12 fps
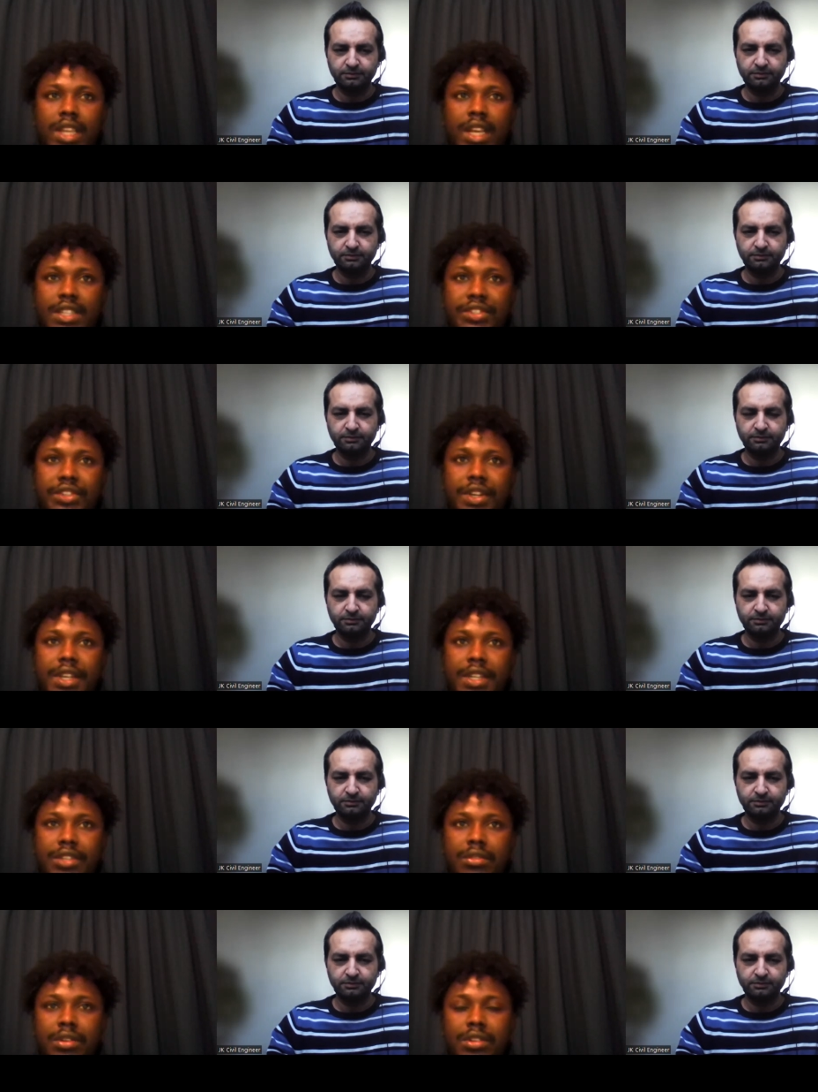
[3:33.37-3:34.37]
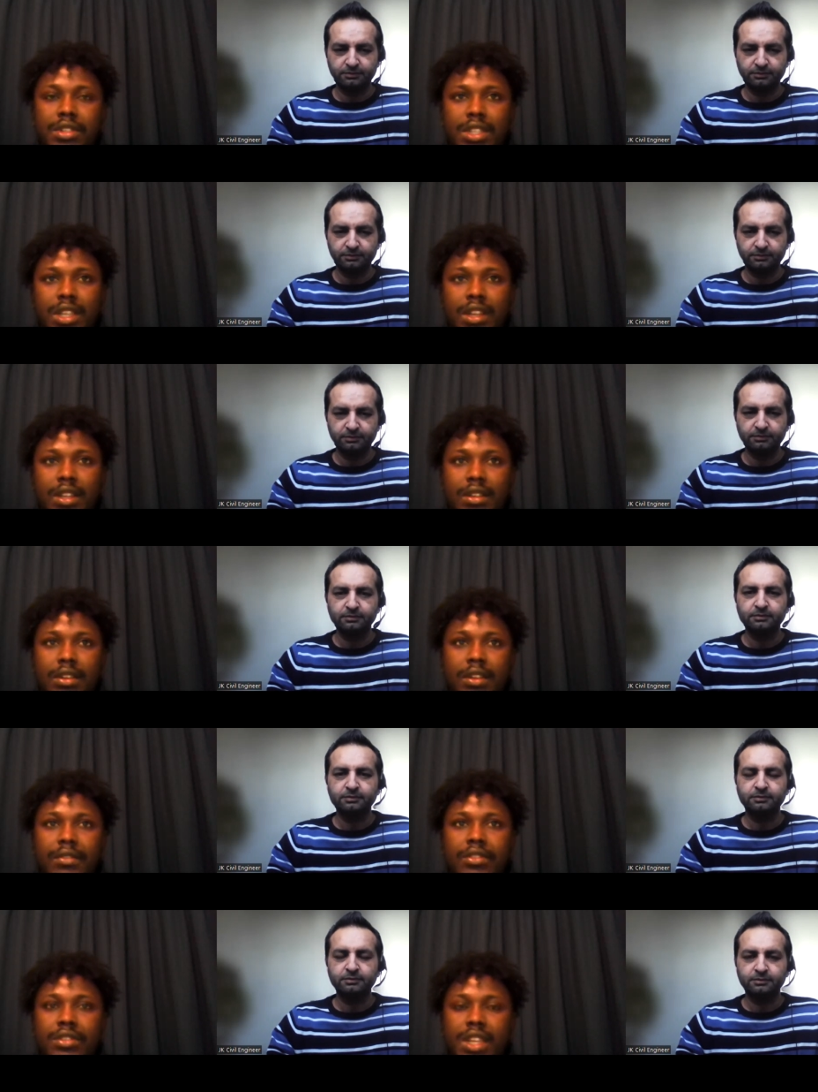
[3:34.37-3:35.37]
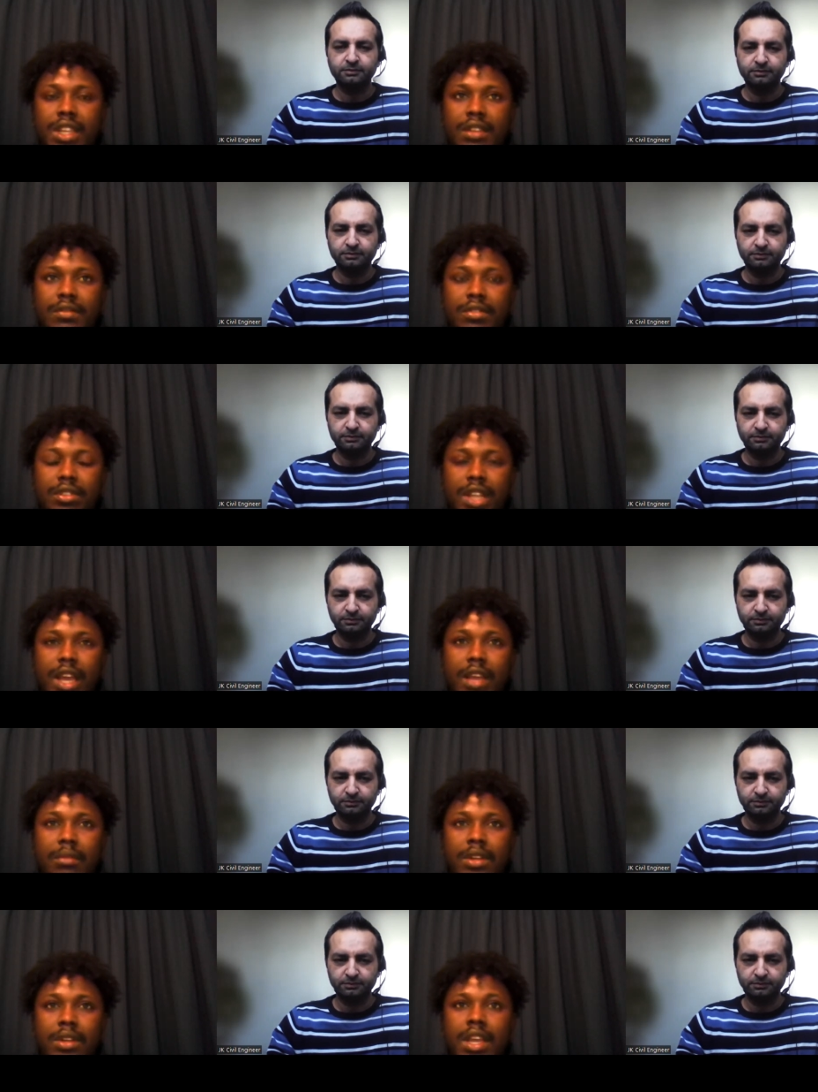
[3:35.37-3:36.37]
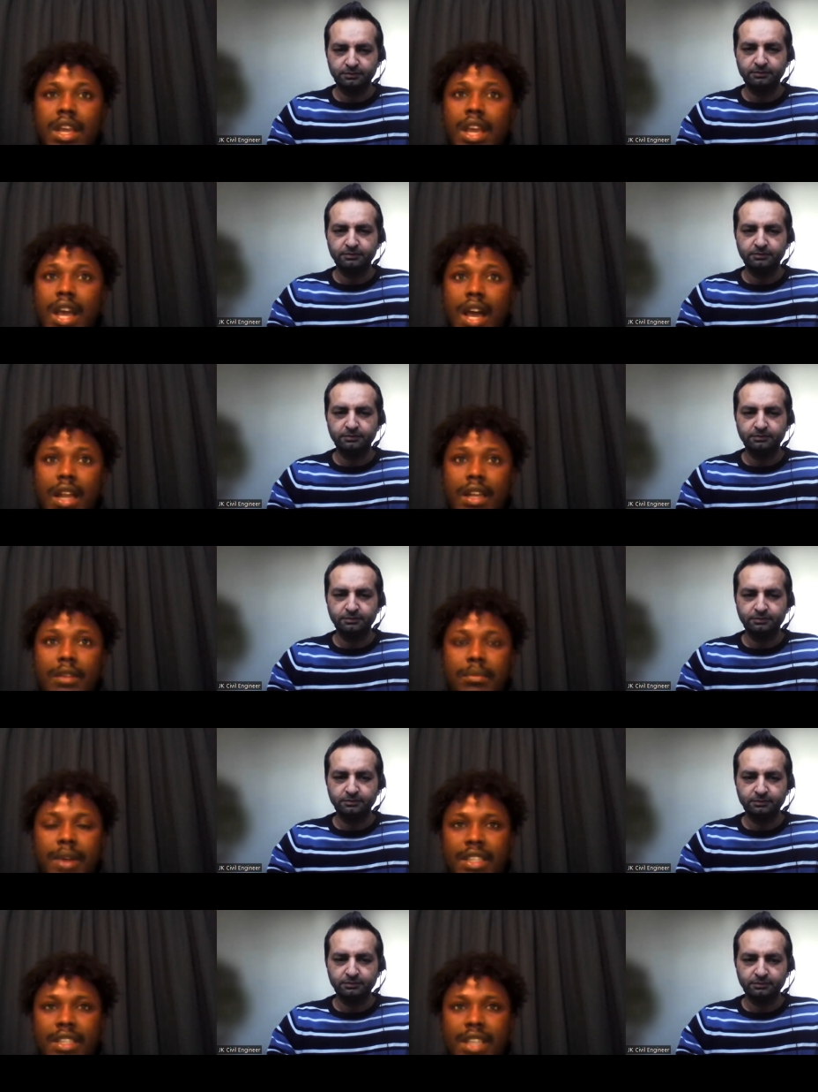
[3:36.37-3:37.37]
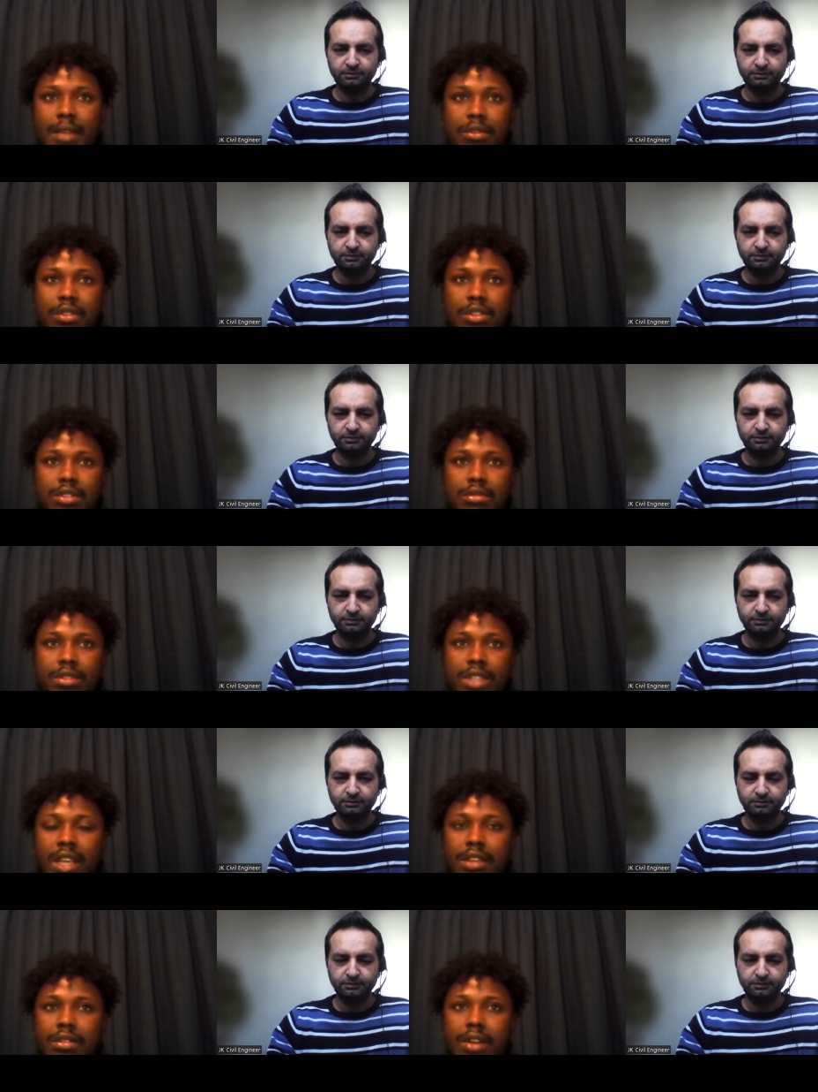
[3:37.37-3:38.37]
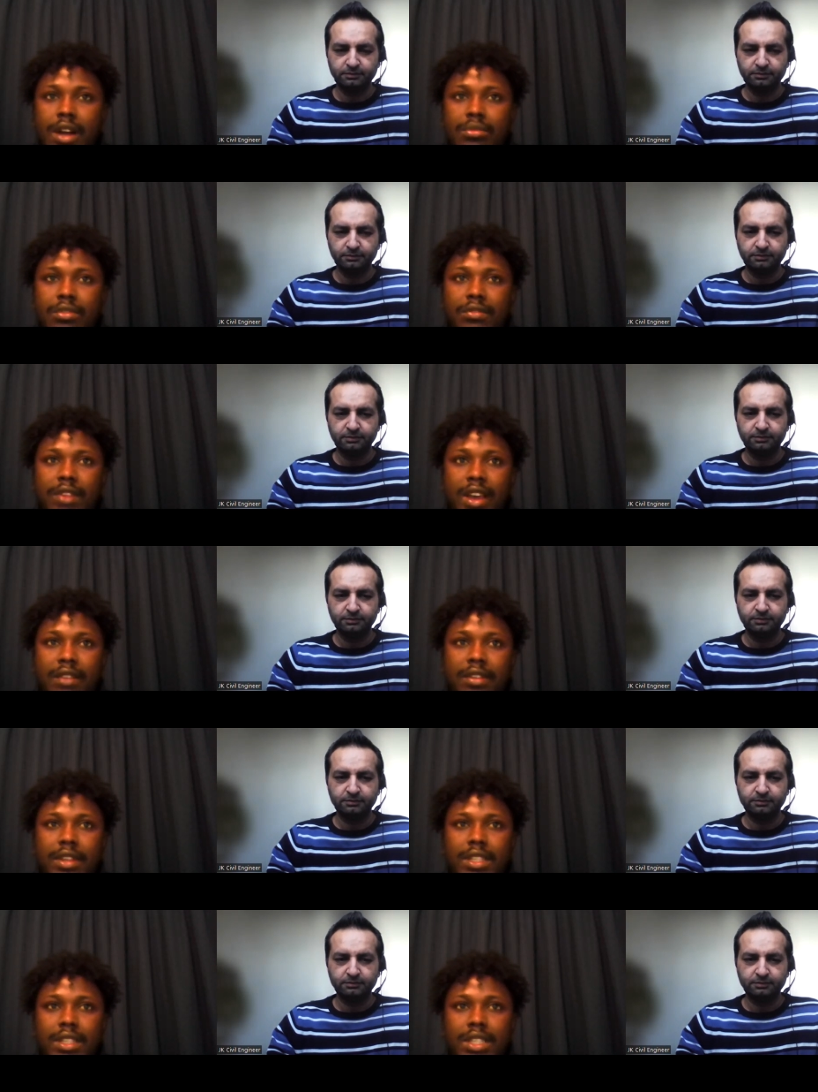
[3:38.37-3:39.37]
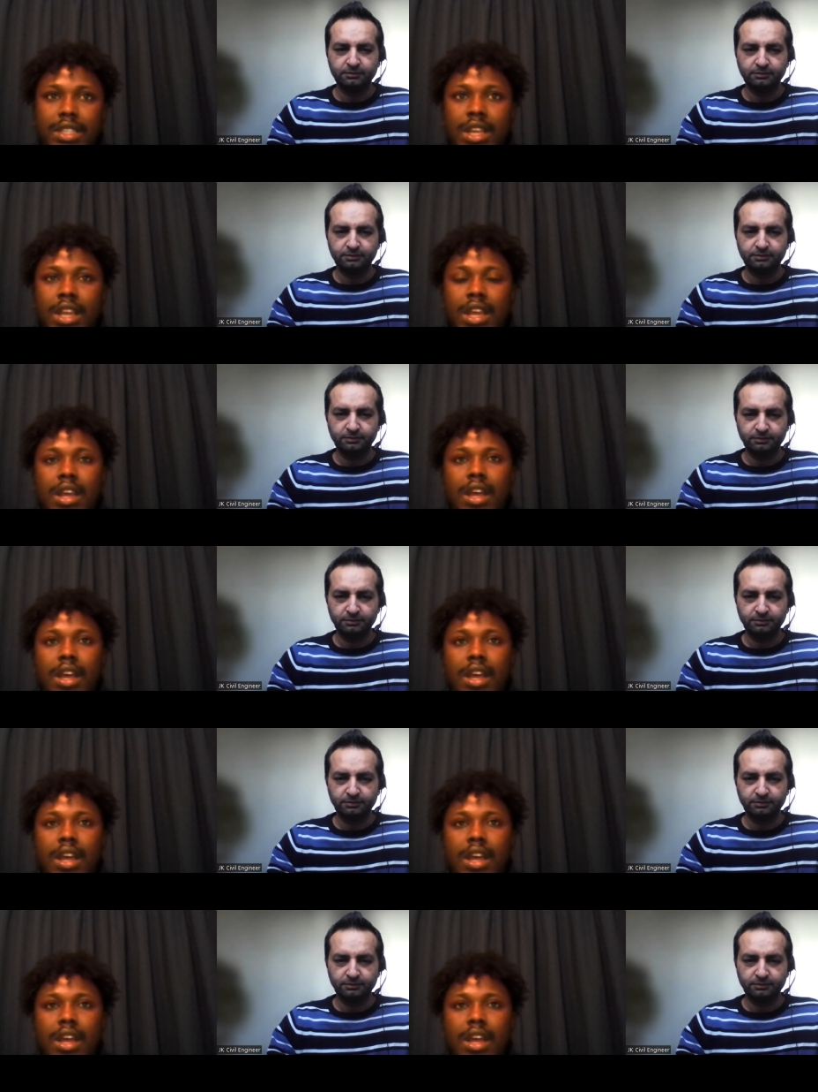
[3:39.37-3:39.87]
Speaker 1: take a three years course if you're studying full time, and a part time course will take you up to five years.